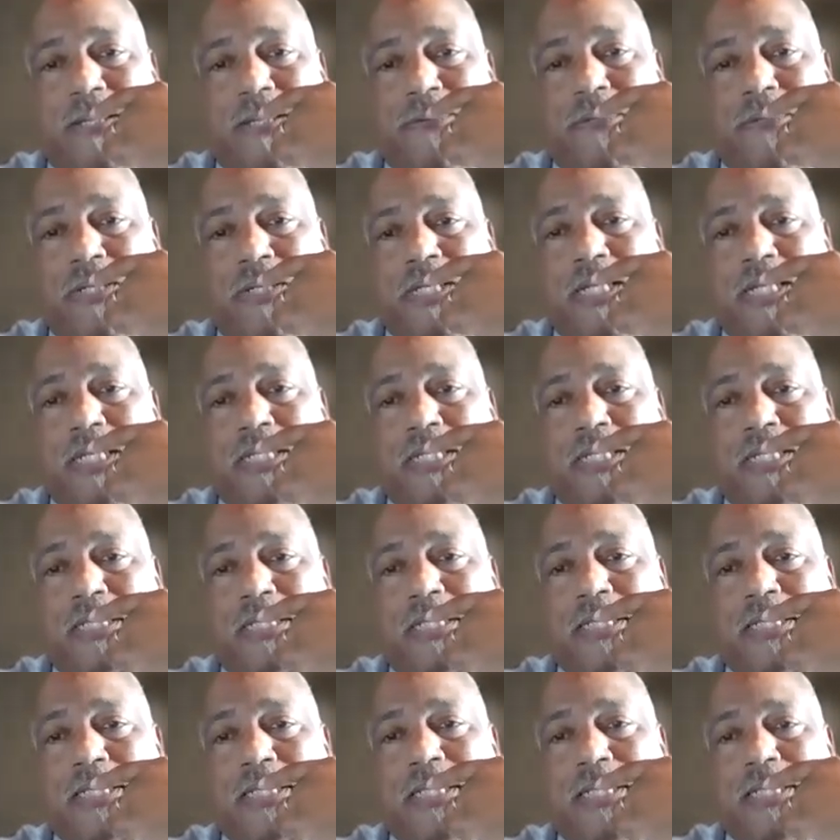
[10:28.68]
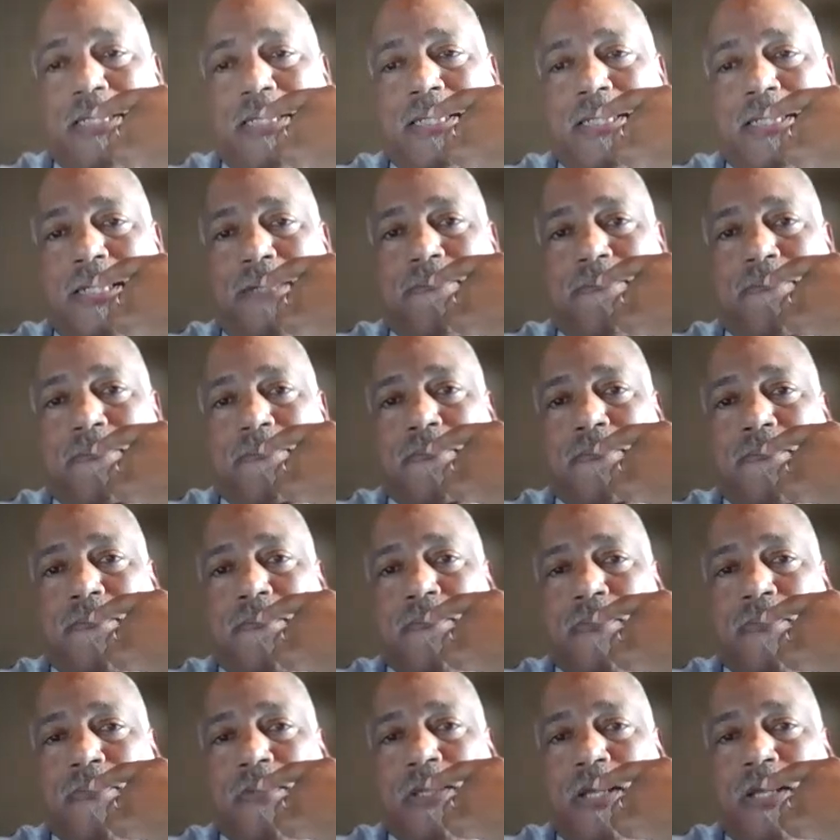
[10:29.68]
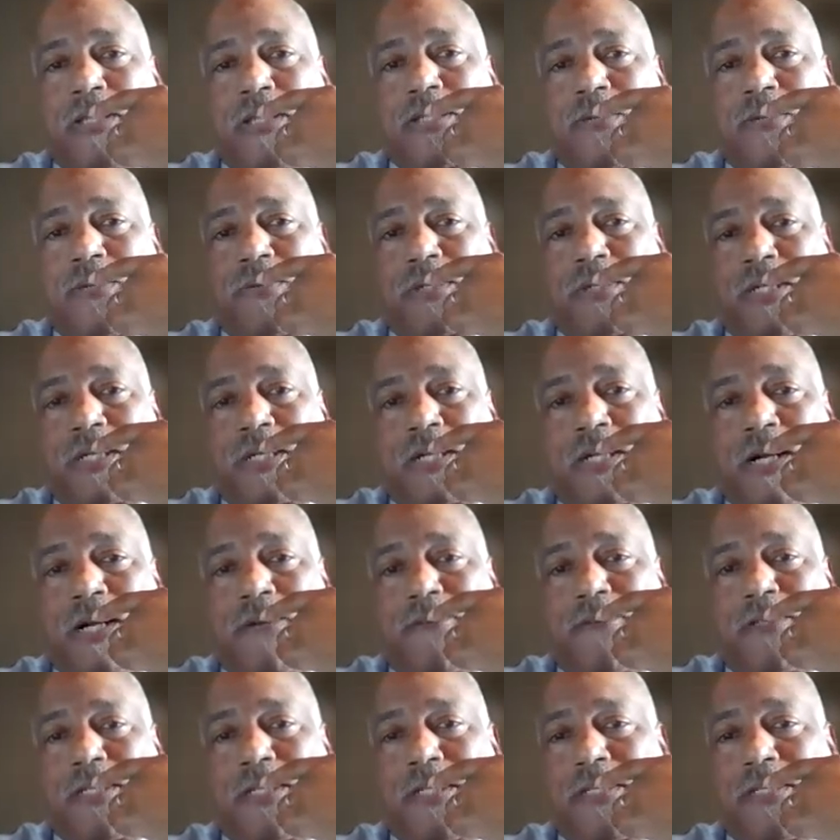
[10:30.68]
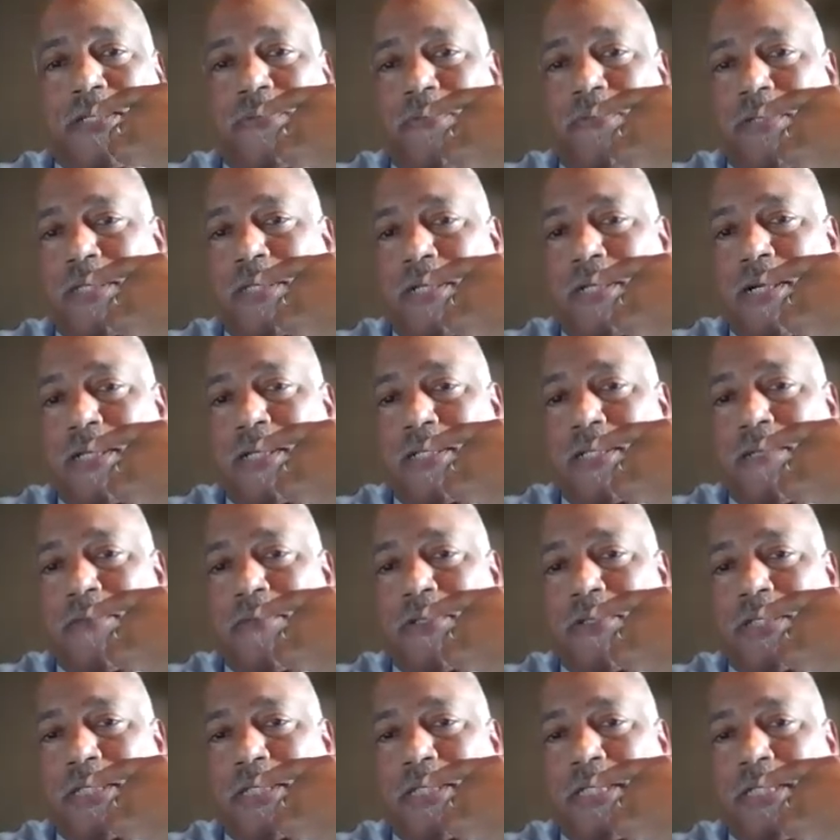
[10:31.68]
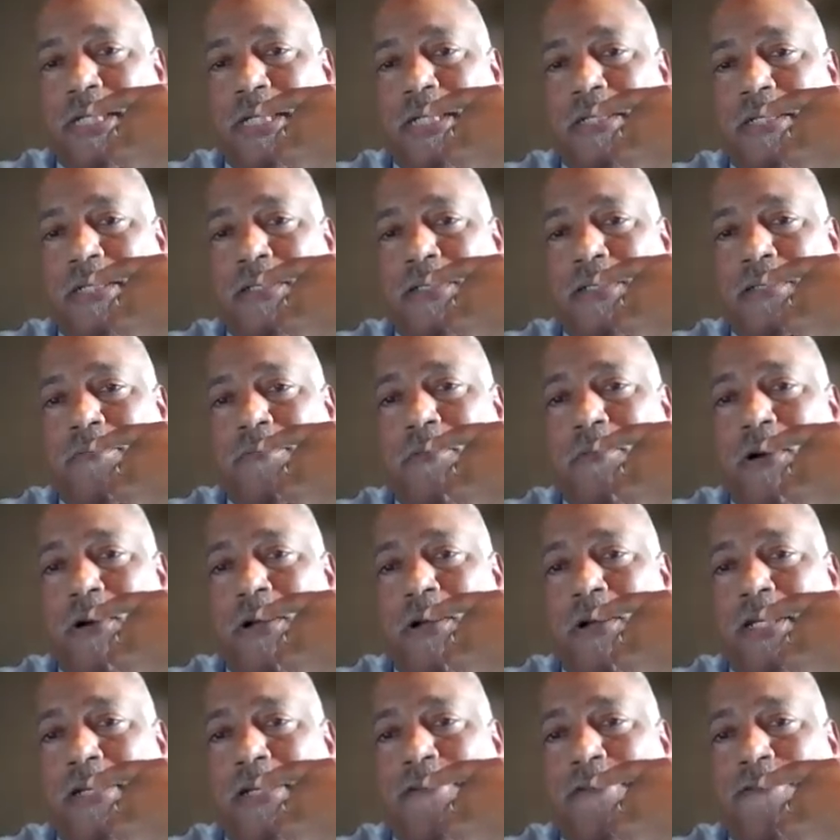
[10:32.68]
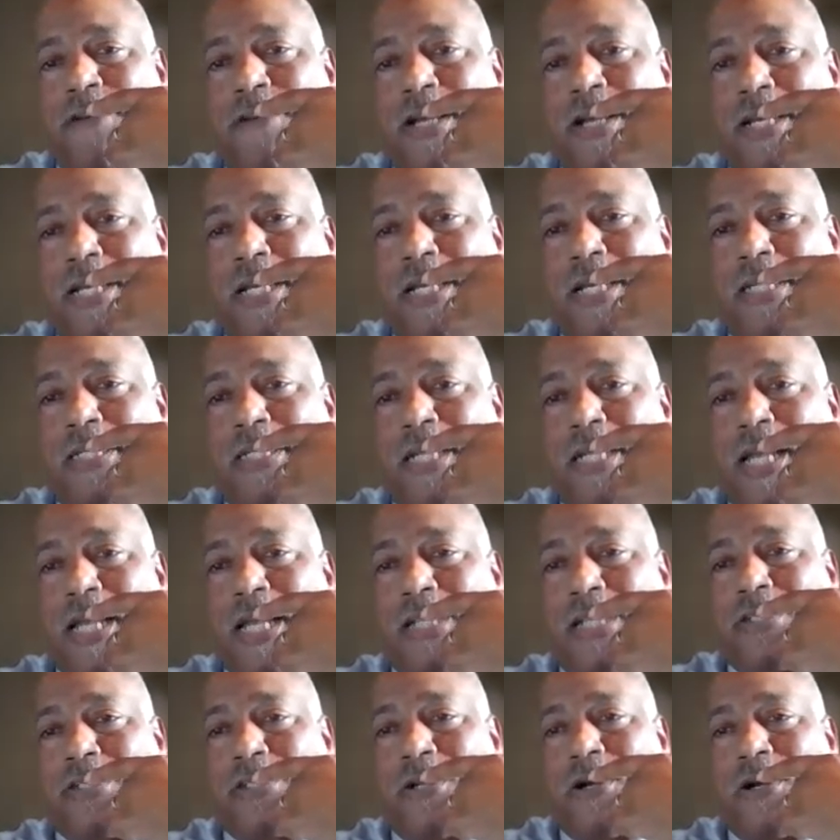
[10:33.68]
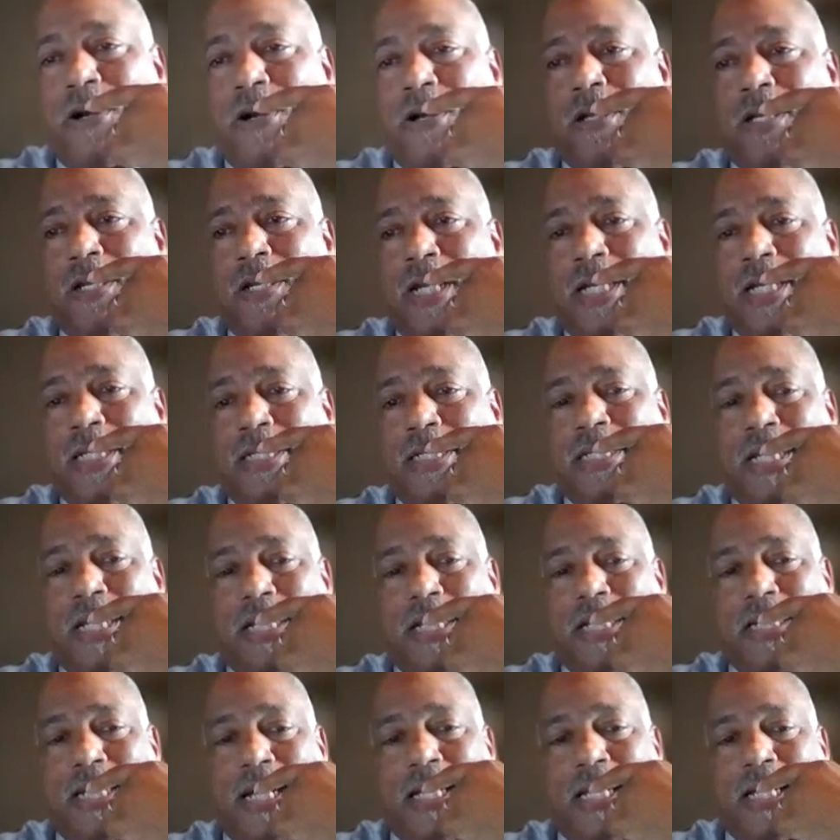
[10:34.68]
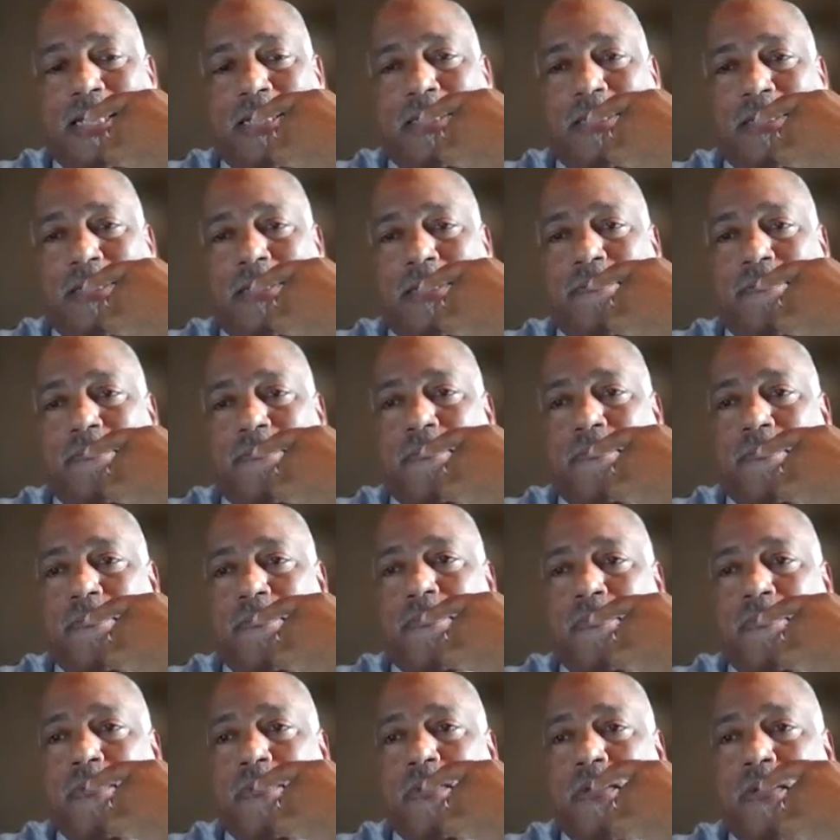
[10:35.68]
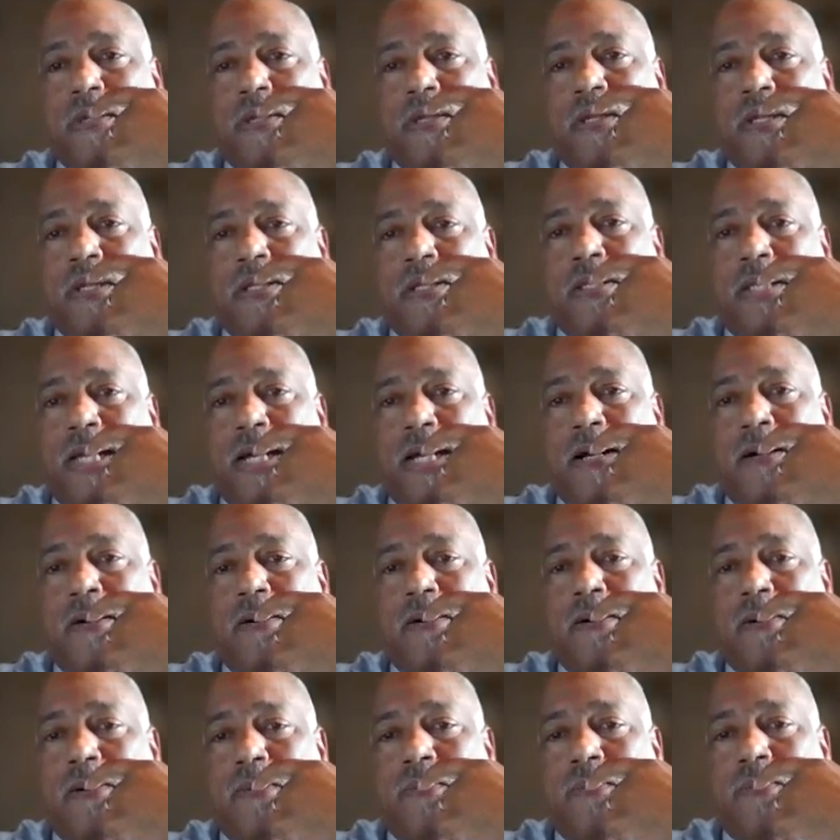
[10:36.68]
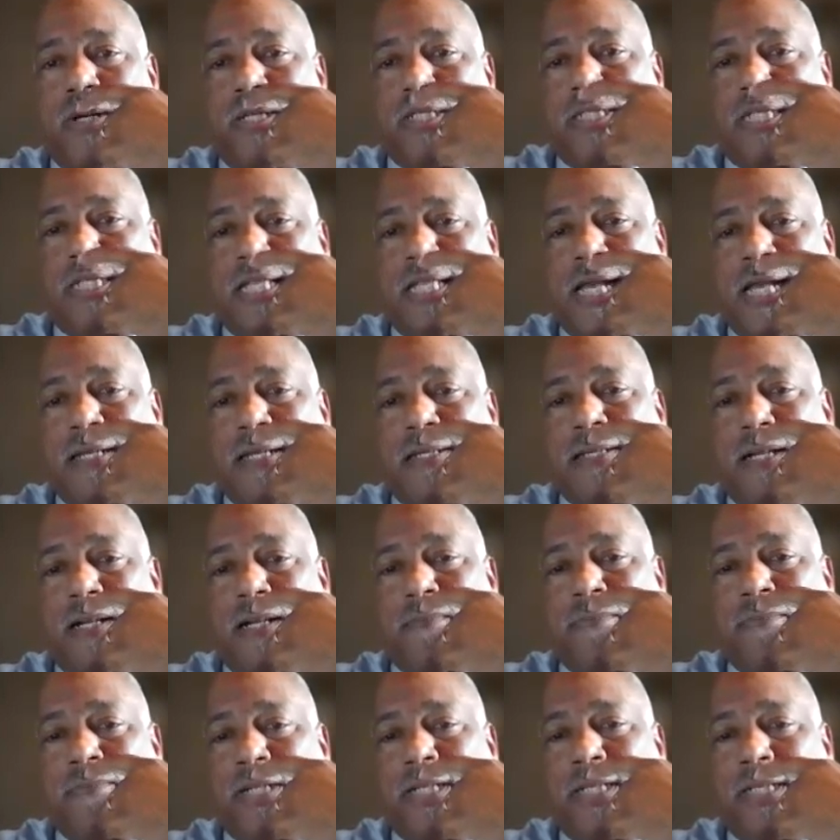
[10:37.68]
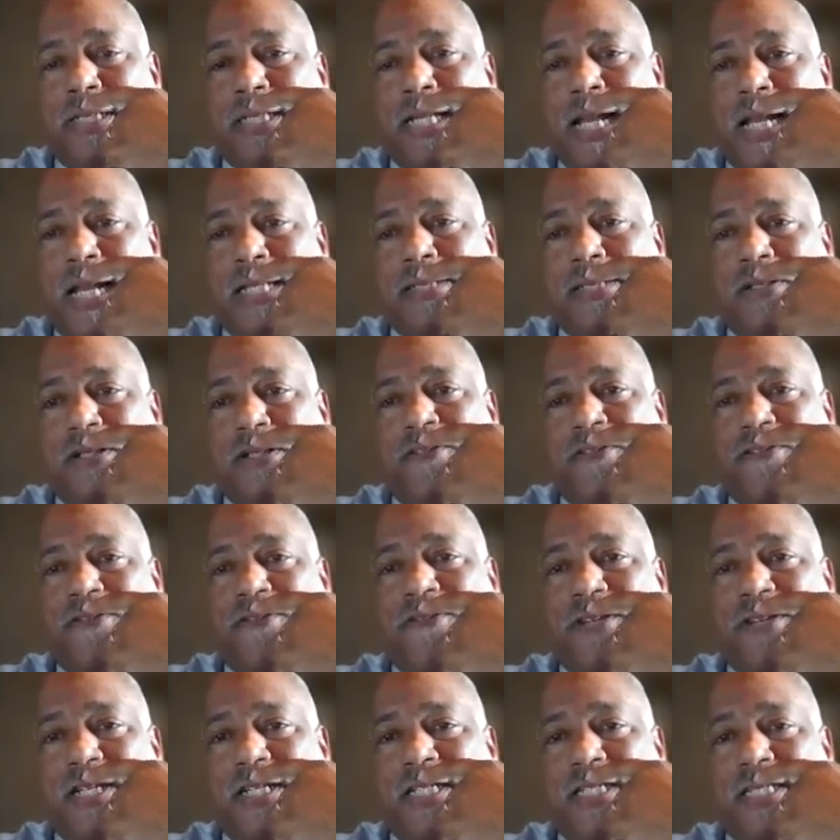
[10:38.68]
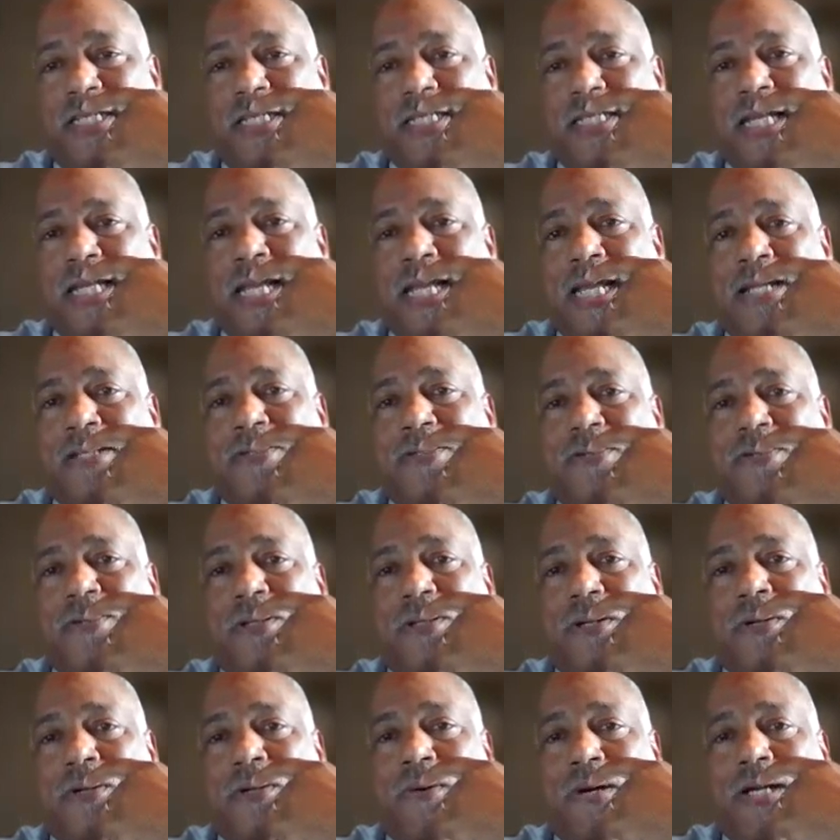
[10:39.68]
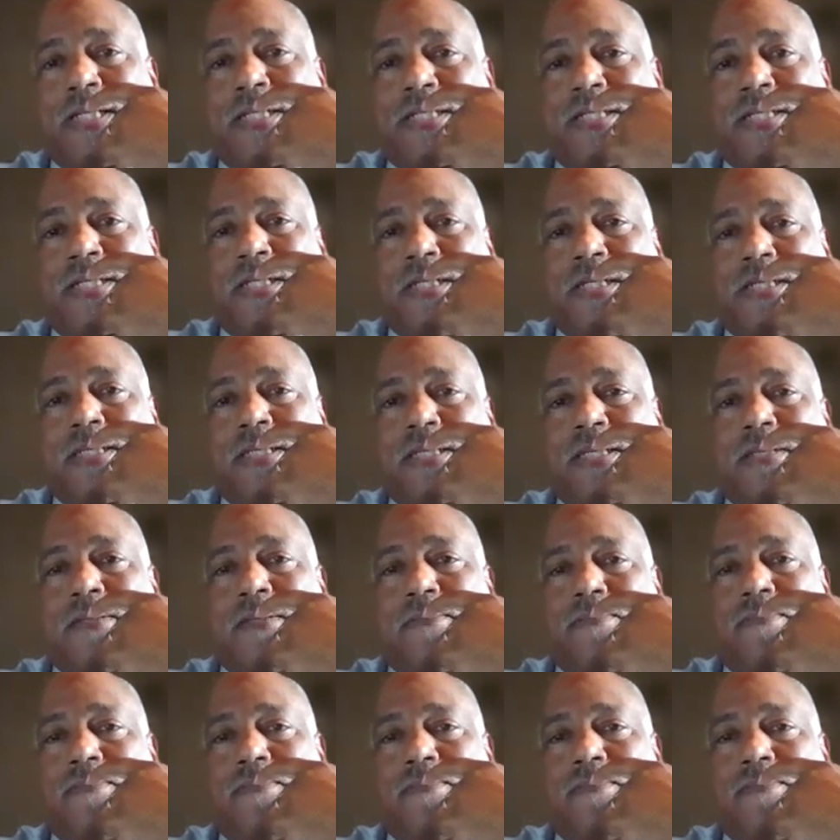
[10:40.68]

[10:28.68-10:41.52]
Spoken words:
would need assistance in? And so we're going to cover this with customers and sales, marketing, finance, HR, and technology. Now, once that company actually finishes answering the questions,